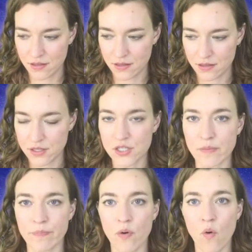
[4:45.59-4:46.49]

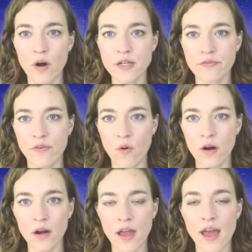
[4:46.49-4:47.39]
support
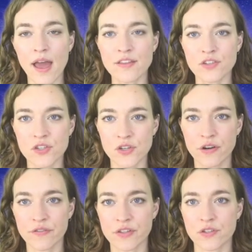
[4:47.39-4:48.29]
for and
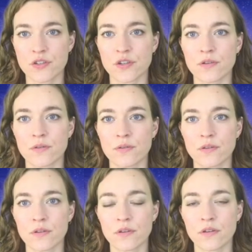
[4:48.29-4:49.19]
service to
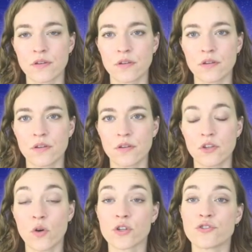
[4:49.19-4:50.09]

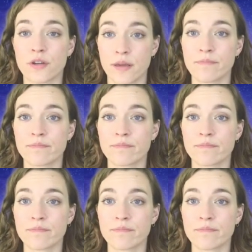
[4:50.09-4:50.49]
your dream.